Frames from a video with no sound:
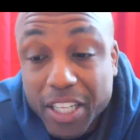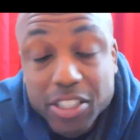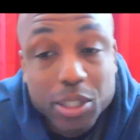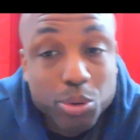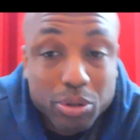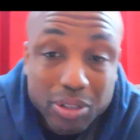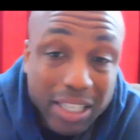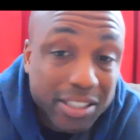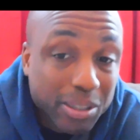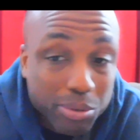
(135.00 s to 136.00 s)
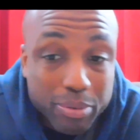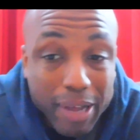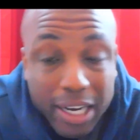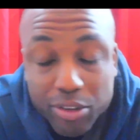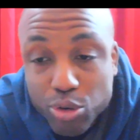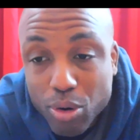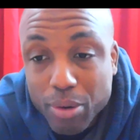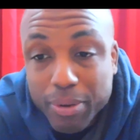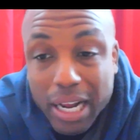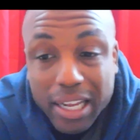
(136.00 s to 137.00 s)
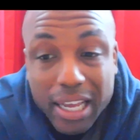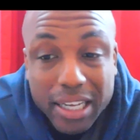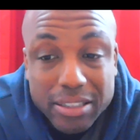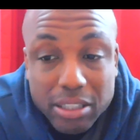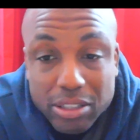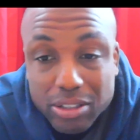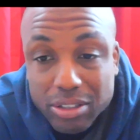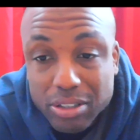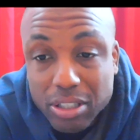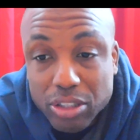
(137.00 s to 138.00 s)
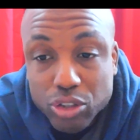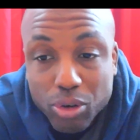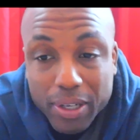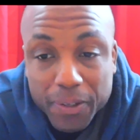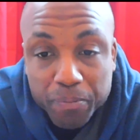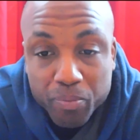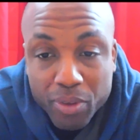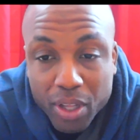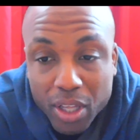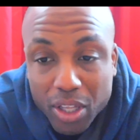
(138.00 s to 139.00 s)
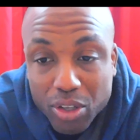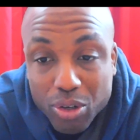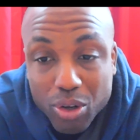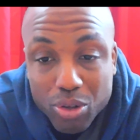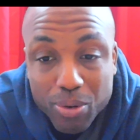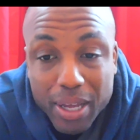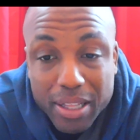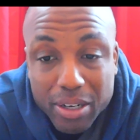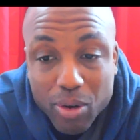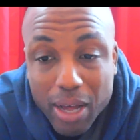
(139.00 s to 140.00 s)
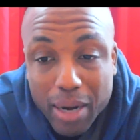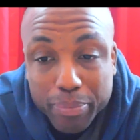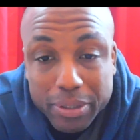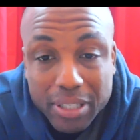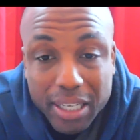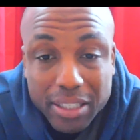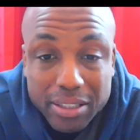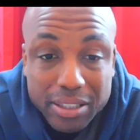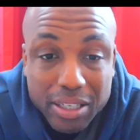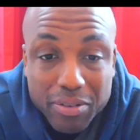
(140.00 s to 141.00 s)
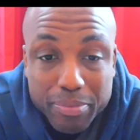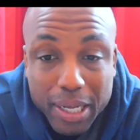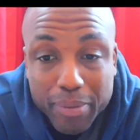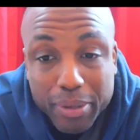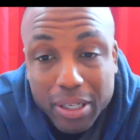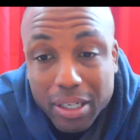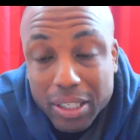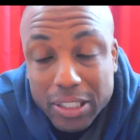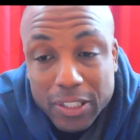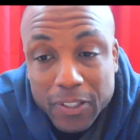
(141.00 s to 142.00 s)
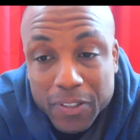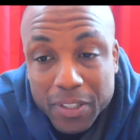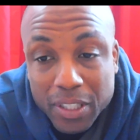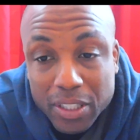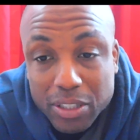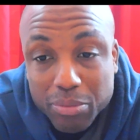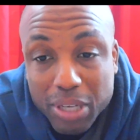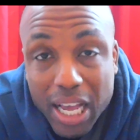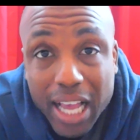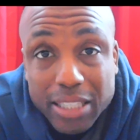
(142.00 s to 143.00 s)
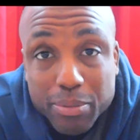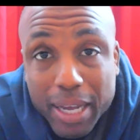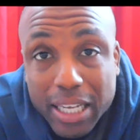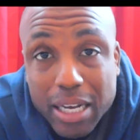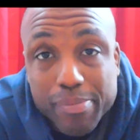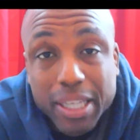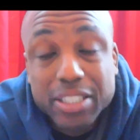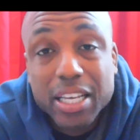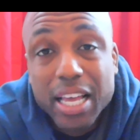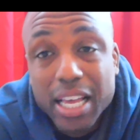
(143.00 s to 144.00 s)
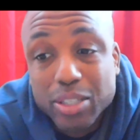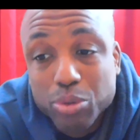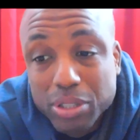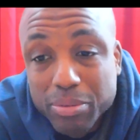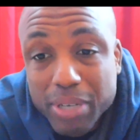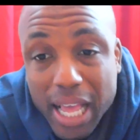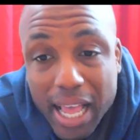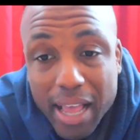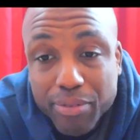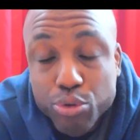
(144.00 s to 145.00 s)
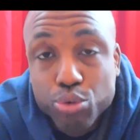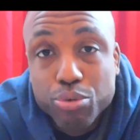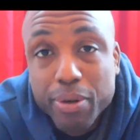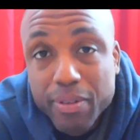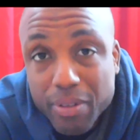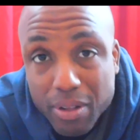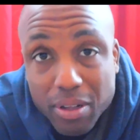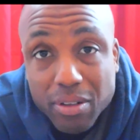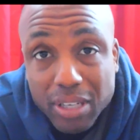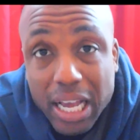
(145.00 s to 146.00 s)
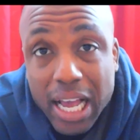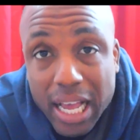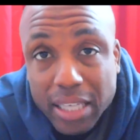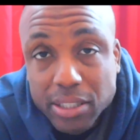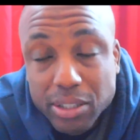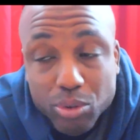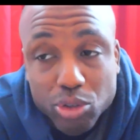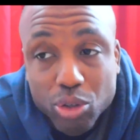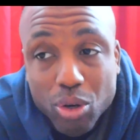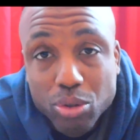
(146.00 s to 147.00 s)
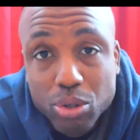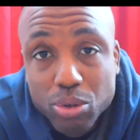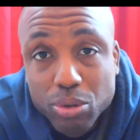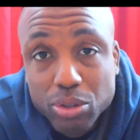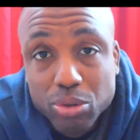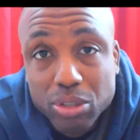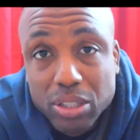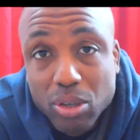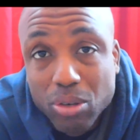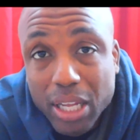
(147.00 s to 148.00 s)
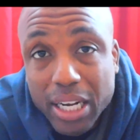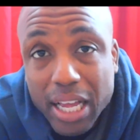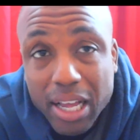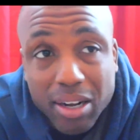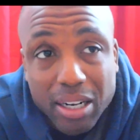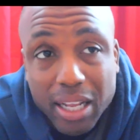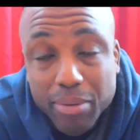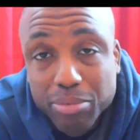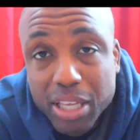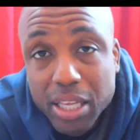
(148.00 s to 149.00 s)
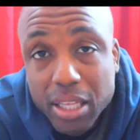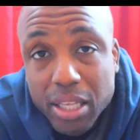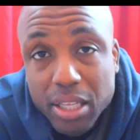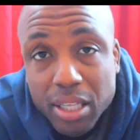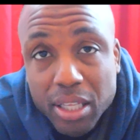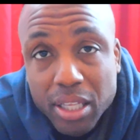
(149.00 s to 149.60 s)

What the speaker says: That shit was mandatory when I came to the joint. You know, you had to know how to protect yourself, man, because some guys might come at your ass with some knives, 2-3 guys. What you gonna do? What you just gonna lay down and let them kill you?